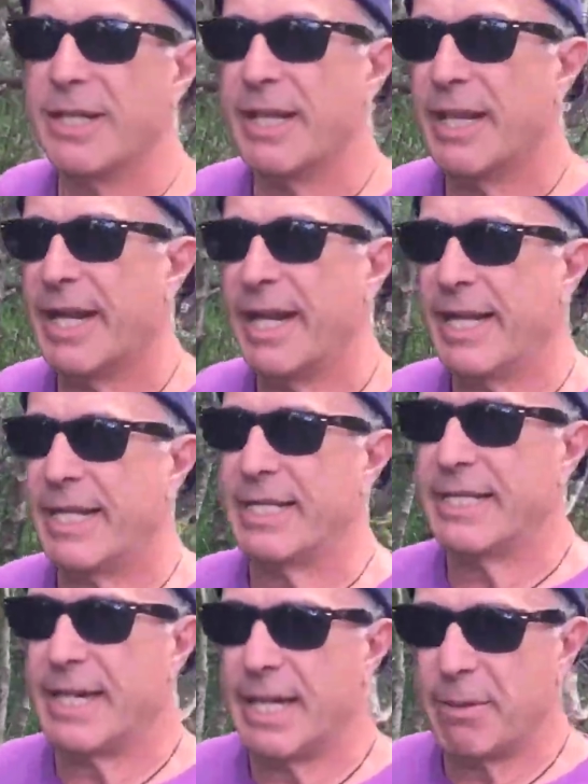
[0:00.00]

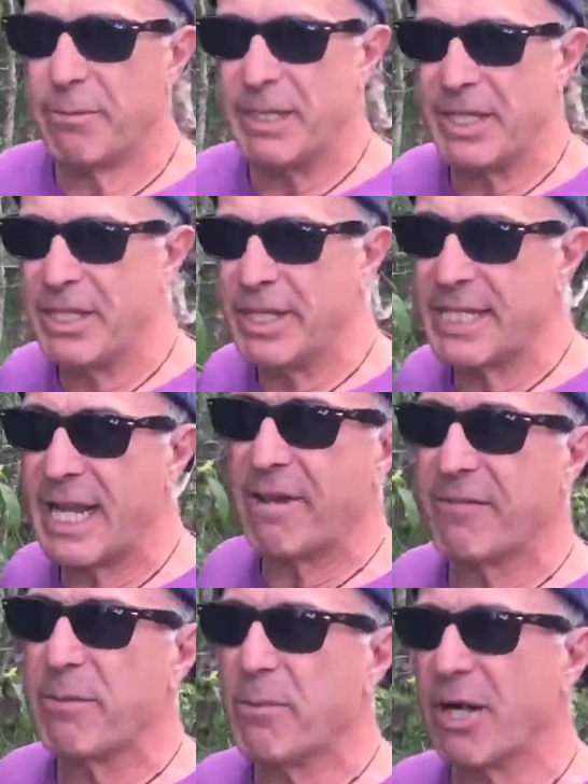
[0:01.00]
And but you need to
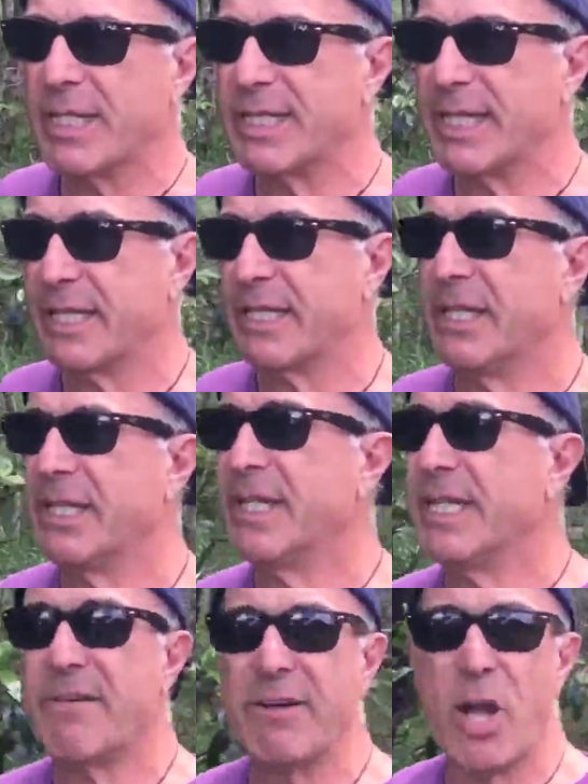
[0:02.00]
have the mindset. You need
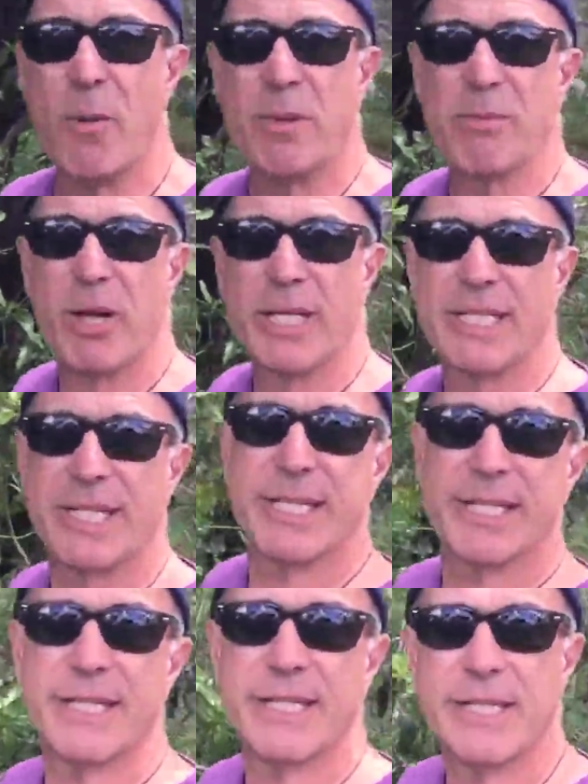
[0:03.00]
to have an open
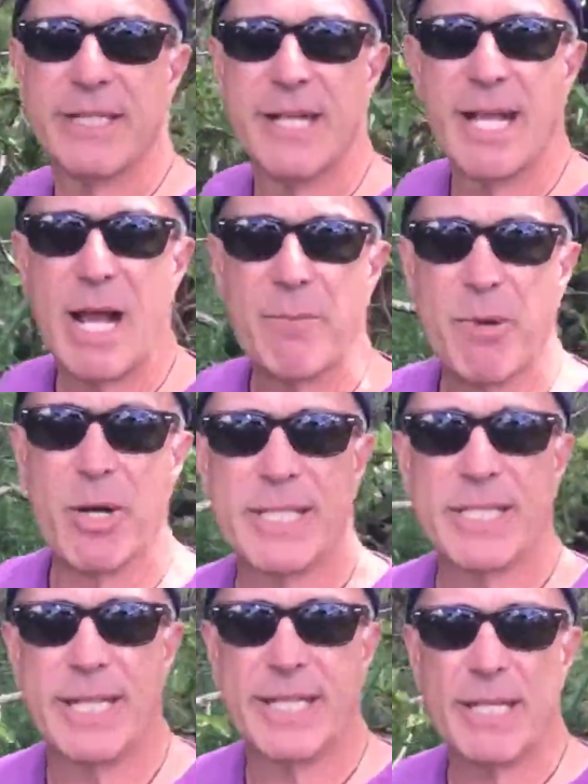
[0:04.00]
mindset, a
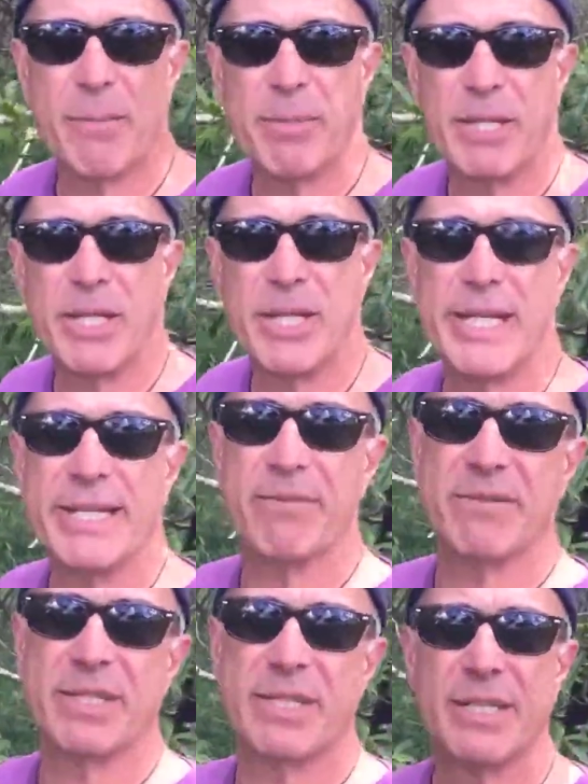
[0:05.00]
mindset that
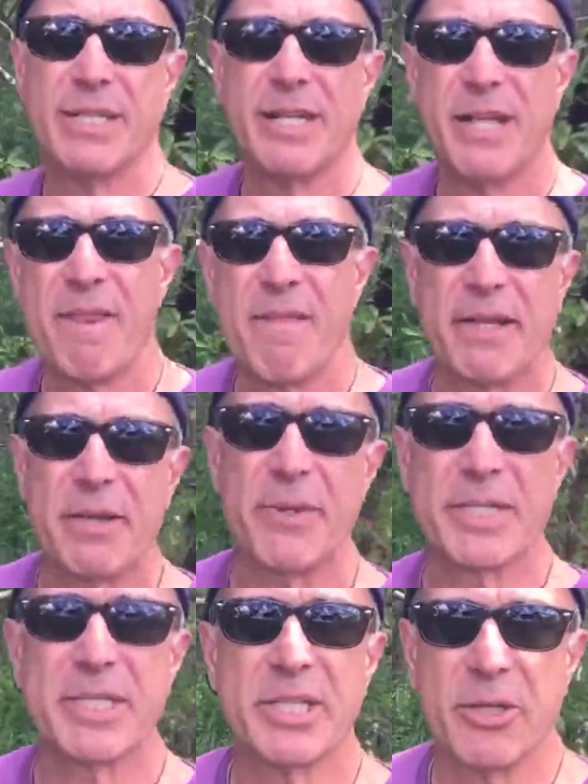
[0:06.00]
believes that there
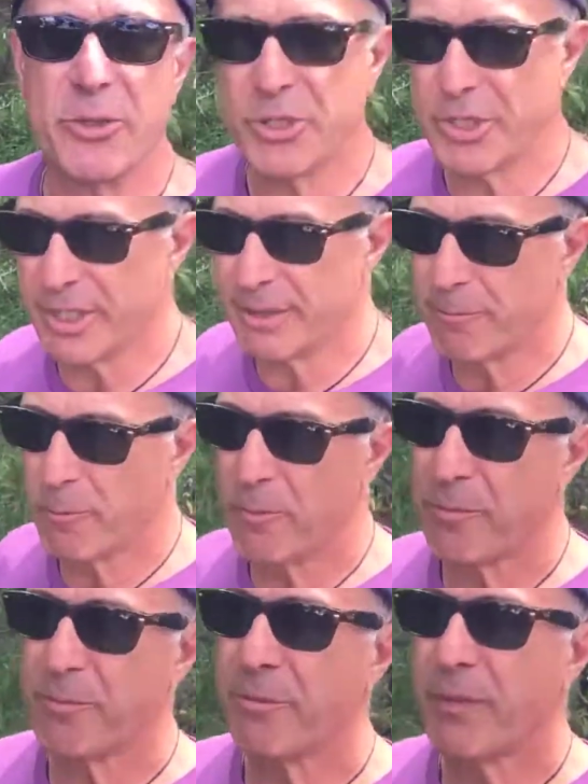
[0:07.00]
is a solution,
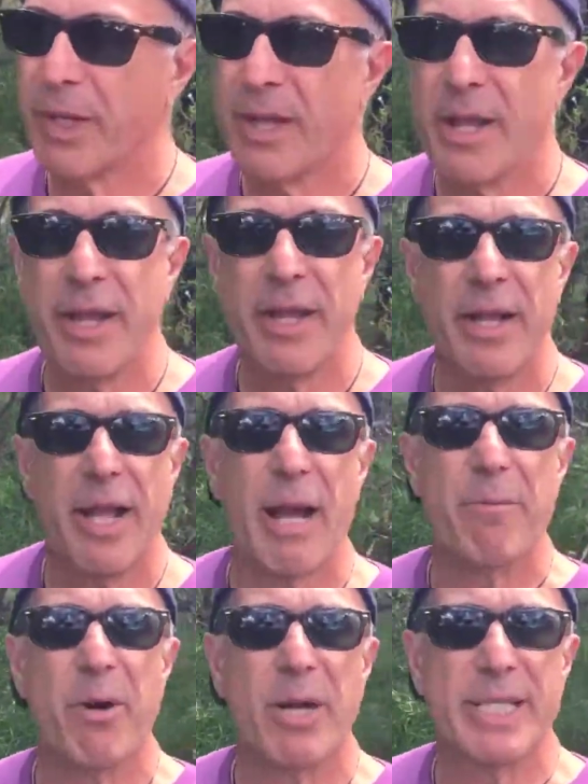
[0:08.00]

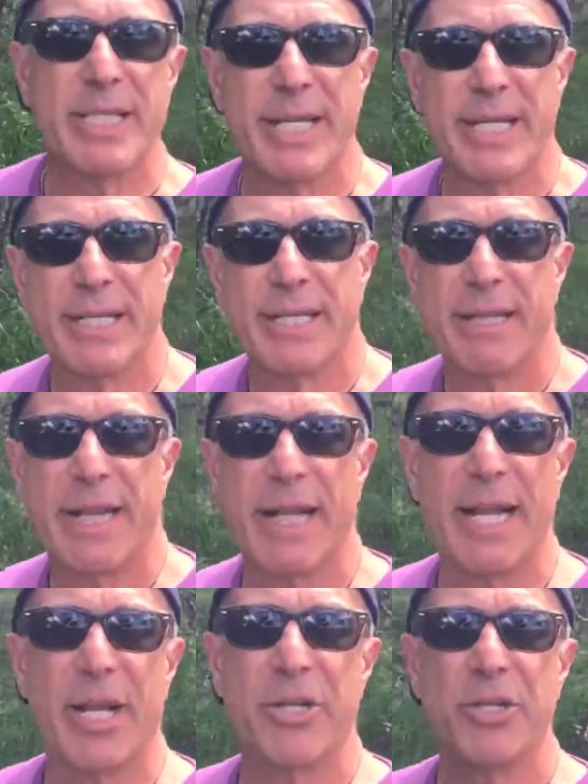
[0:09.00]
a mindset that
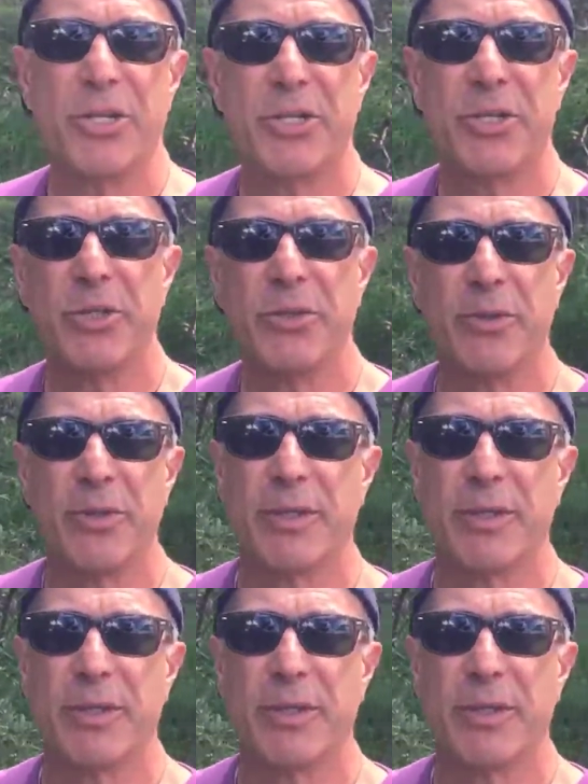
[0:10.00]
allows you to